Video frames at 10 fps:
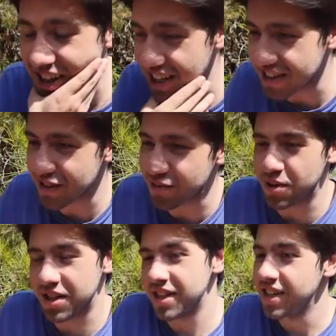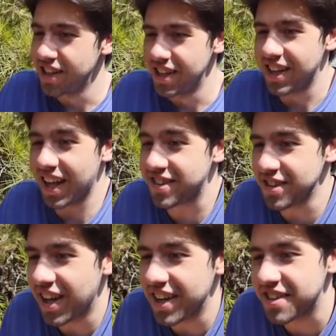like this one. That's a
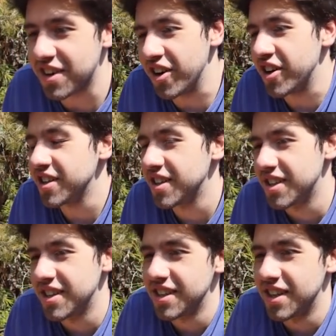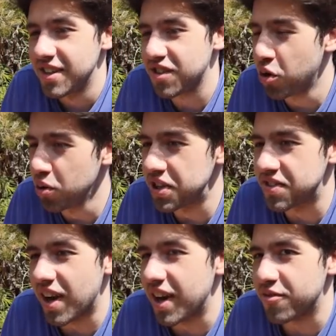nice card. It's cool
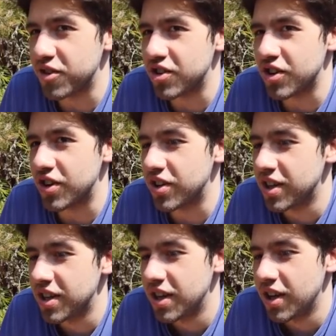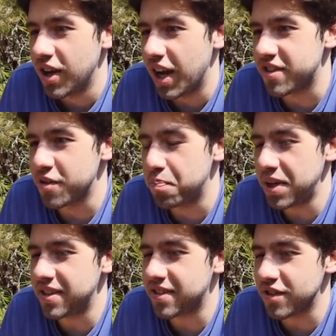design for sure. It's a
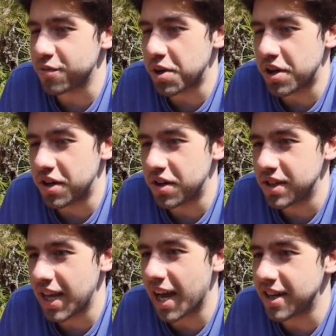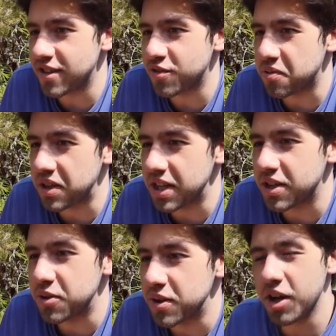beast as well. Yeah, this is really
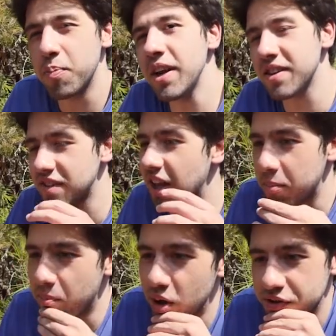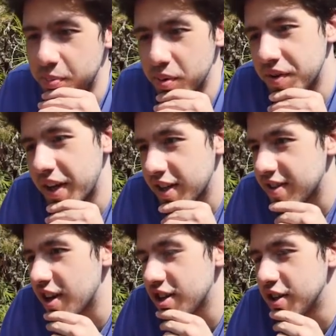cool. You can play this in like multiple decks
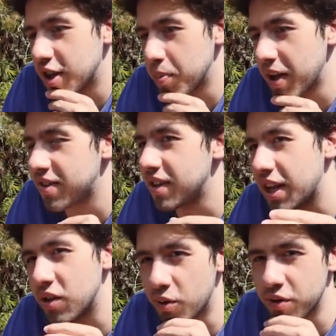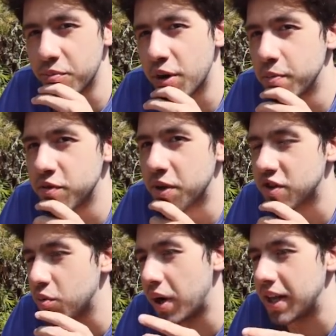actually. You can play this in like Northern Realms where it's
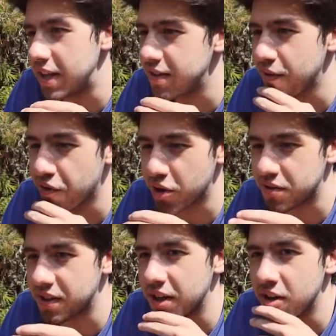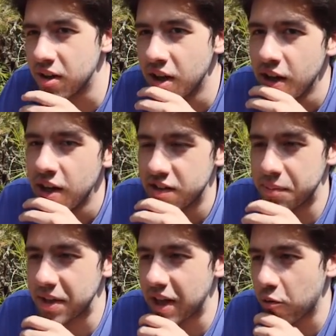quite easy for you to kill
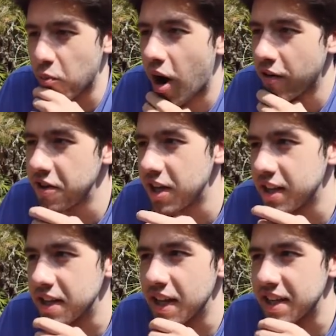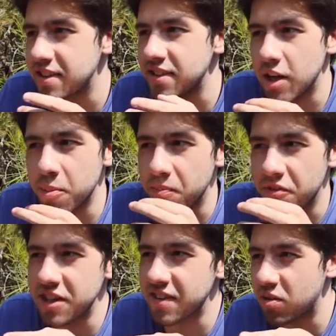something like Ronvit and then like set up
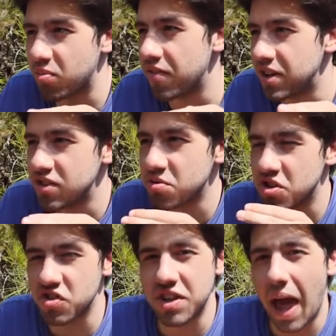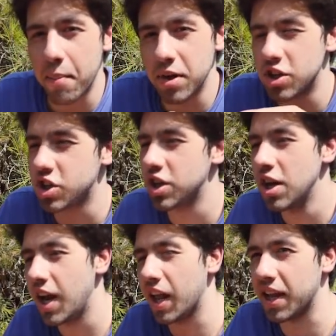things like Revenants or just damage
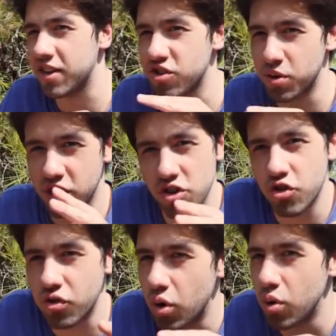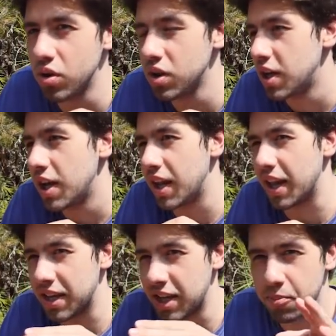and like sort of control and
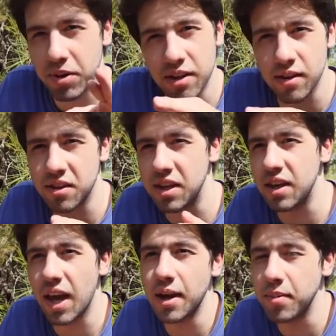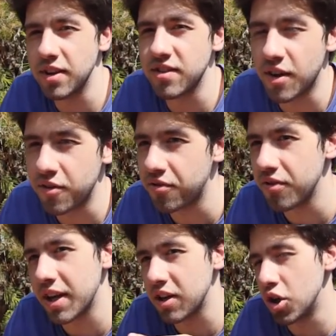like keeping the enemy stuff
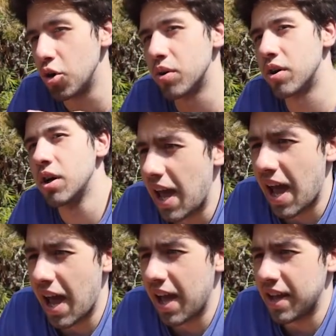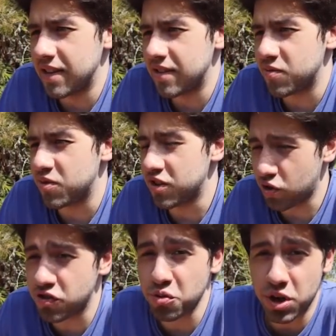like lower. And this
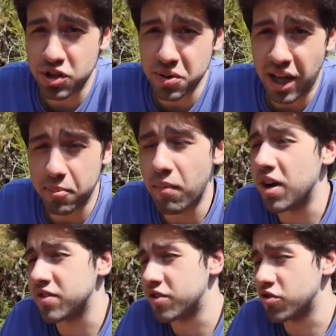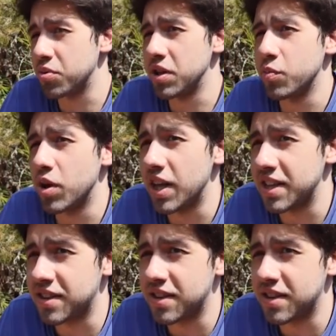also works with like monsters really well. Like